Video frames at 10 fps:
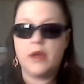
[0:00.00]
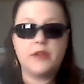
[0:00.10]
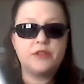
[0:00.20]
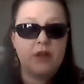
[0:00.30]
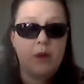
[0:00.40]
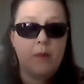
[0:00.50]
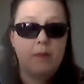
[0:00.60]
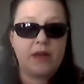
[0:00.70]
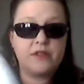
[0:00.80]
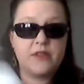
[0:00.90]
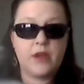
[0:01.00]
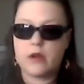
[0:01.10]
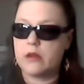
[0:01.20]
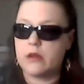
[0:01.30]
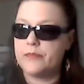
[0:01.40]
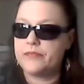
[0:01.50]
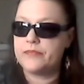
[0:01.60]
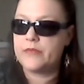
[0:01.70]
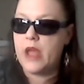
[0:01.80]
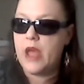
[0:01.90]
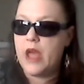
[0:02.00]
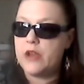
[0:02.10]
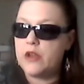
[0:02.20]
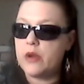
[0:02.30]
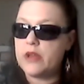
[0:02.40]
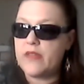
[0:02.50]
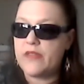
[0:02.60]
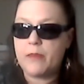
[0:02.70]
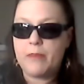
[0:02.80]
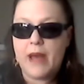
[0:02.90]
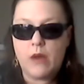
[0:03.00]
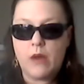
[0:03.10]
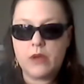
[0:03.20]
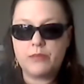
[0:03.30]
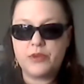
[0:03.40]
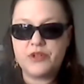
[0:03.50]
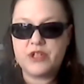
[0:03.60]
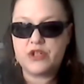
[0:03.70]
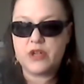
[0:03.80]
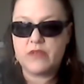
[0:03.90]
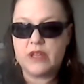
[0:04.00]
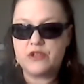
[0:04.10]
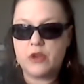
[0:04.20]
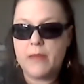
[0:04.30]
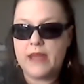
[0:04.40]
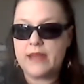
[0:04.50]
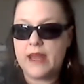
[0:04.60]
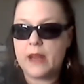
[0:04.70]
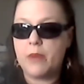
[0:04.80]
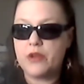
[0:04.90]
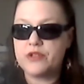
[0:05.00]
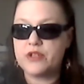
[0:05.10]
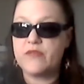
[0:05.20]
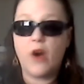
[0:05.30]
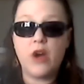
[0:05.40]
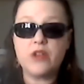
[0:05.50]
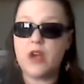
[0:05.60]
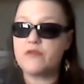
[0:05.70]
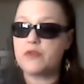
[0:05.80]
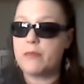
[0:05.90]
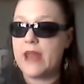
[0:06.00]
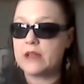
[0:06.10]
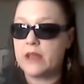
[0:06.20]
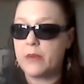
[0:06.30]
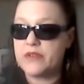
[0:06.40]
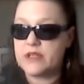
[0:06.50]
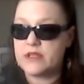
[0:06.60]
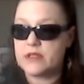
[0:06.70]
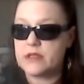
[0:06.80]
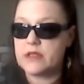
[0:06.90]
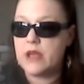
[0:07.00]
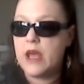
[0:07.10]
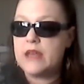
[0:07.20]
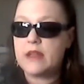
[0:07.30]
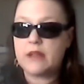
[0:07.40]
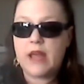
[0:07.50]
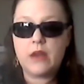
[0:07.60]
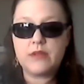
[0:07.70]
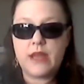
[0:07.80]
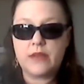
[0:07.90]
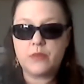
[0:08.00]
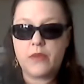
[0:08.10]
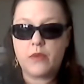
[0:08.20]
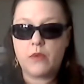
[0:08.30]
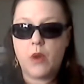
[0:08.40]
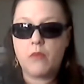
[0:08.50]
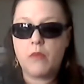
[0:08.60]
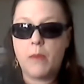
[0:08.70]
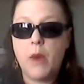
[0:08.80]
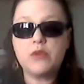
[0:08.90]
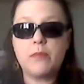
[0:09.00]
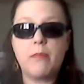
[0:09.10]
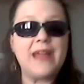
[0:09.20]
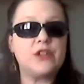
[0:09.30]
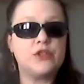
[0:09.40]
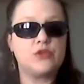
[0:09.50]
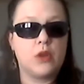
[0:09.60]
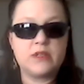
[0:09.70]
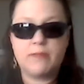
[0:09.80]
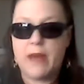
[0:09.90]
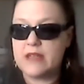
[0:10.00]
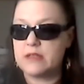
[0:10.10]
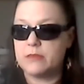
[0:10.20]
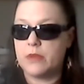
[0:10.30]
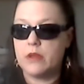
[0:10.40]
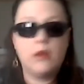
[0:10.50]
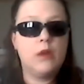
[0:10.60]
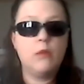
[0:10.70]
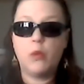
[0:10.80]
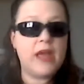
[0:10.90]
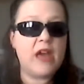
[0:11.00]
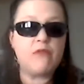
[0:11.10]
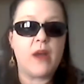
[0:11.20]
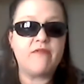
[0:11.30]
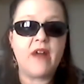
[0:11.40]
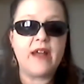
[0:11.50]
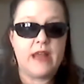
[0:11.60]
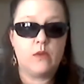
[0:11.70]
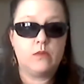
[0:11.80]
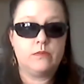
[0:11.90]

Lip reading: So now, back to the article. Noting that the power and precision of electromagnetic pulses falls off dramatically with distance, Delgado doubts whether remote mind control is possible. Well, we have Wi-Fi now.